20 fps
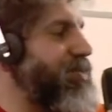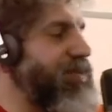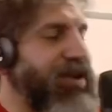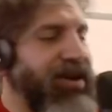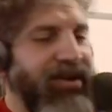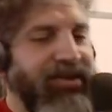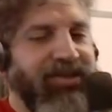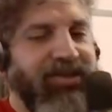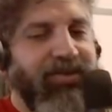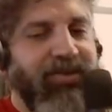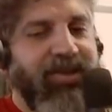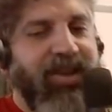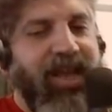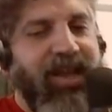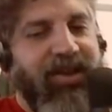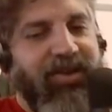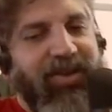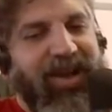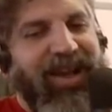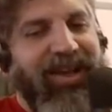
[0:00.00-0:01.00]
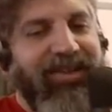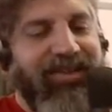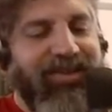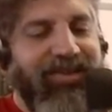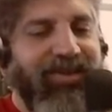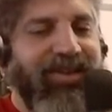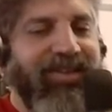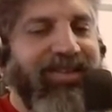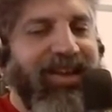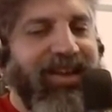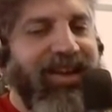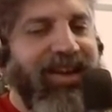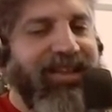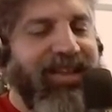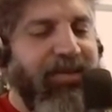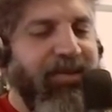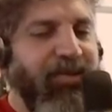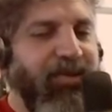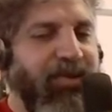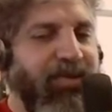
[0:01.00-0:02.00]
And she was like, yeah, it's not exactly like that.
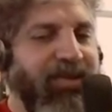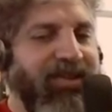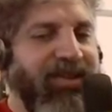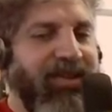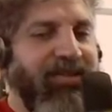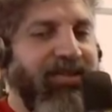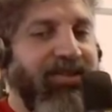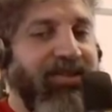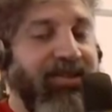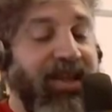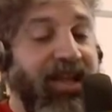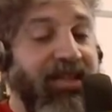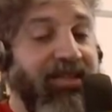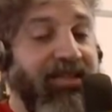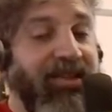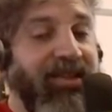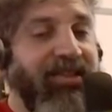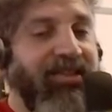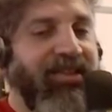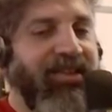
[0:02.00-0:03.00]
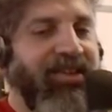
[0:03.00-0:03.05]
People misunderstand it.